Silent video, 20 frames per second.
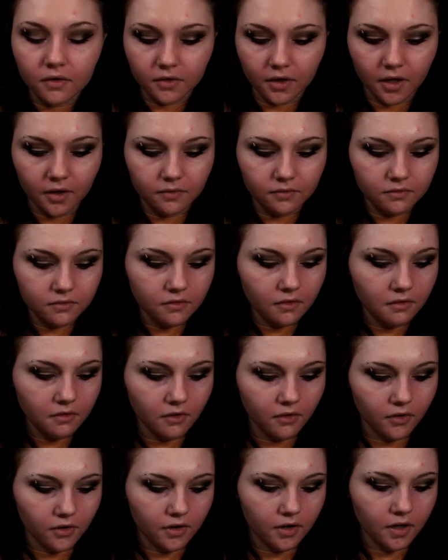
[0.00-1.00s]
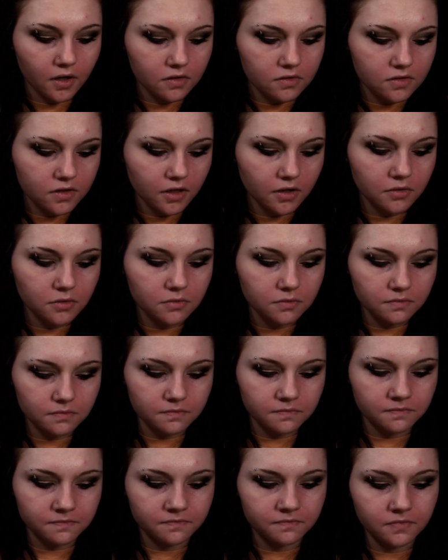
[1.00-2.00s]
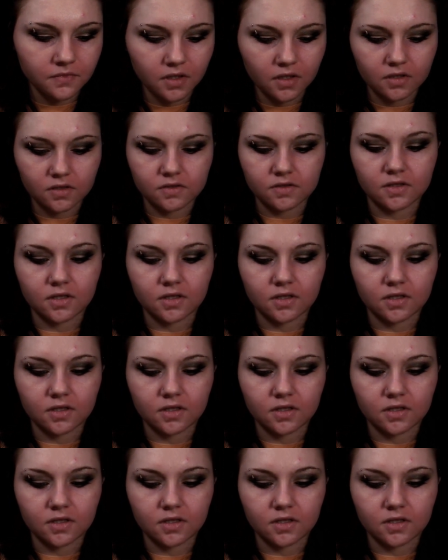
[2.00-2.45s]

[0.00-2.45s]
Okay, our next coat is